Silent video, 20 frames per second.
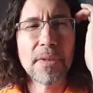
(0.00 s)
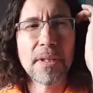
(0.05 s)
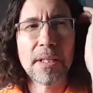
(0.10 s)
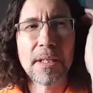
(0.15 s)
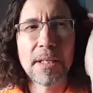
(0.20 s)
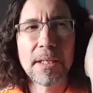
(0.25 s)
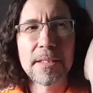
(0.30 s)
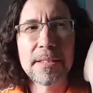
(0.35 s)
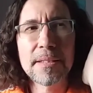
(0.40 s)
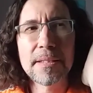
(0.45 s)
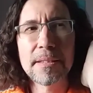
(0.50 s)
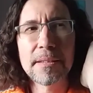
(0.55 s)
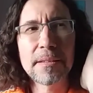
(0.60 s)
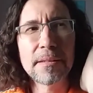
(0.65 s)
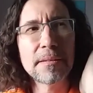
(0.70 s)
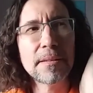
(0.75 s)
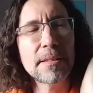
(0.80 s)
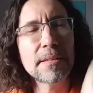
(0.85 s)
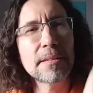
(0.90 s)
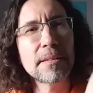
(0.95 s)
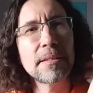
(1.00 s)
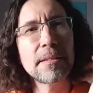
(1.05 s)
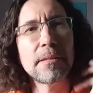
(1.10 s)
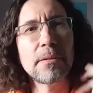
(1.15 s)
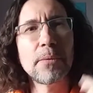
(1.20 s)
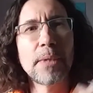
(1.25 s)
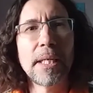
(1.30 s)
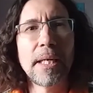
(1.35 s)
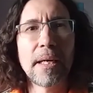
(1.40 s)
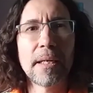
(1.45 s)
until
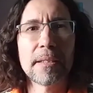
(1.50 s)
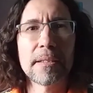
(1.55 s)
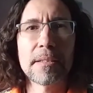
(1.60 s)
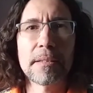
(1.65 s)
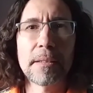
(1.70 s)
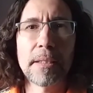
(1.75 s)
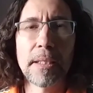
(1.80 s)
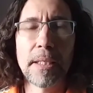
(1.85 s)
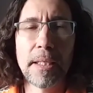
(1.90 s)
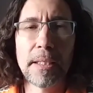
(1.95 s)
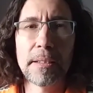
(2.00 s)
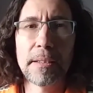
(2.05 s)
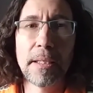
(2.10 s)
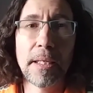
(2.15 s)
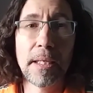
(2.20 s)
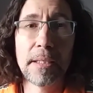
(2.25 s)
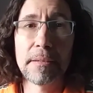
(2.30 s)
we actually and